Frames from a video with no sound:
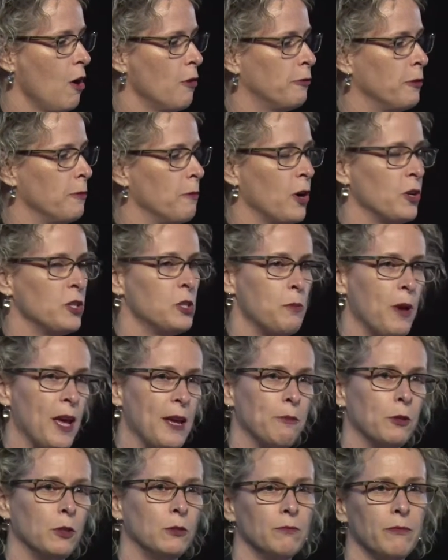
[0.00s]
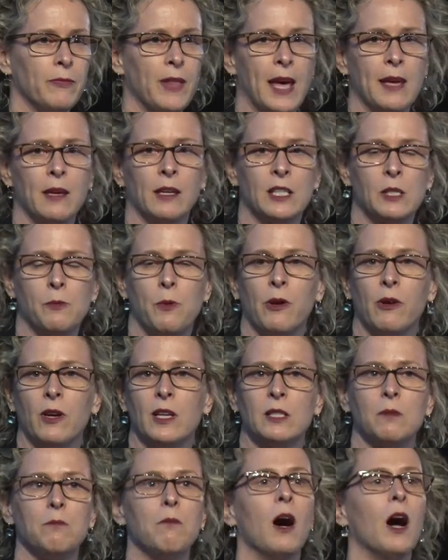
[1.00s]
For most people, they
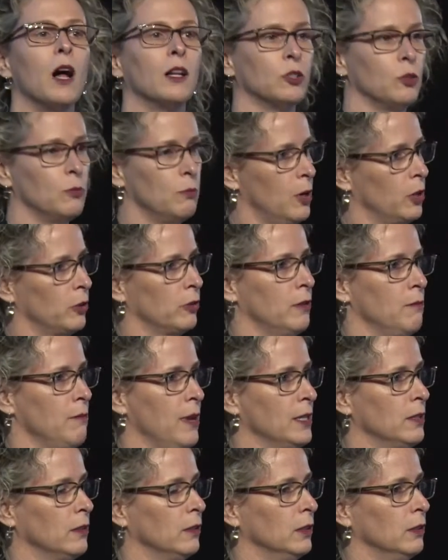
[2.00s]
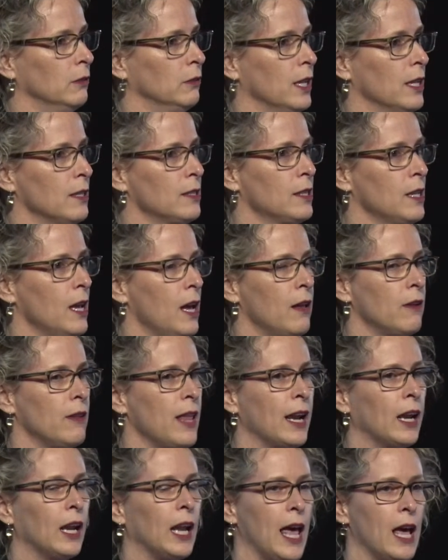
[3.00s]
experience mild or moderate mental illness, and
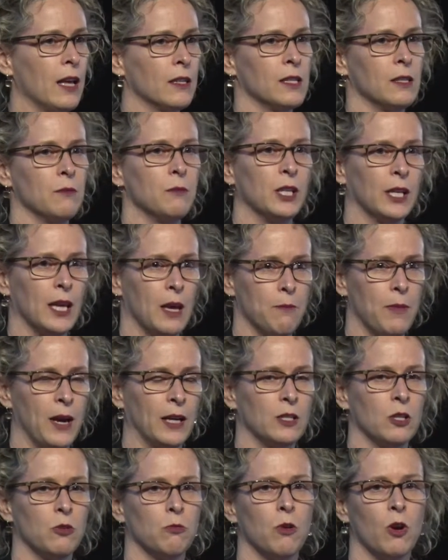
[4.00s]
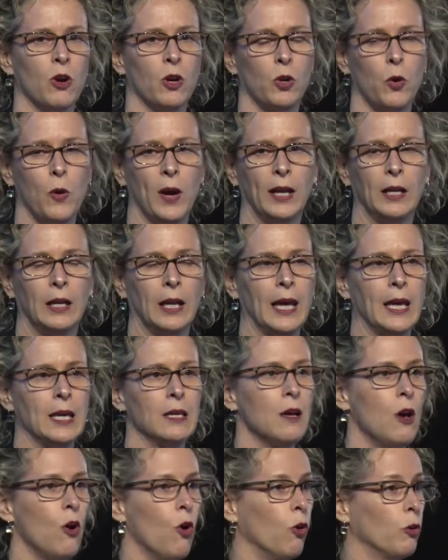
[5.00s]
that allows them to get back to work quickly
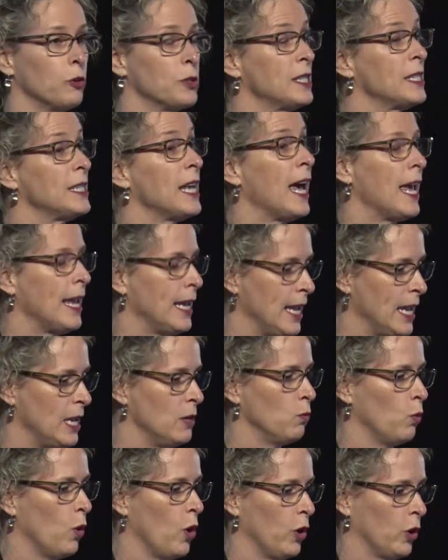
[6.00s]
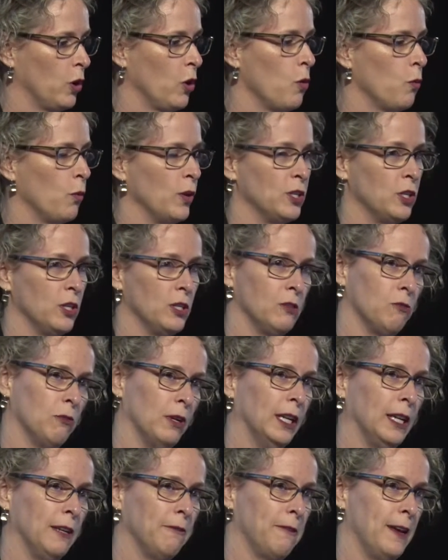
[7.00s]
or stay in work, which is
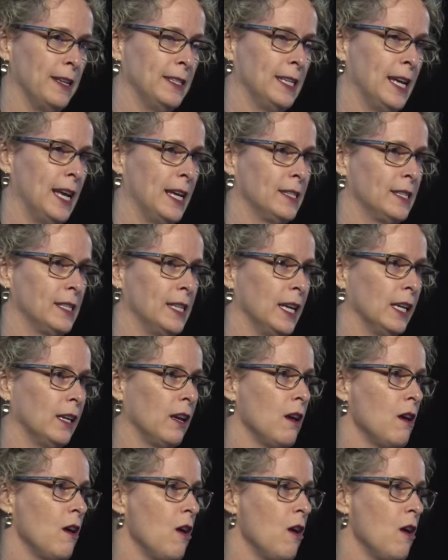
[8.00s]
really fantastic.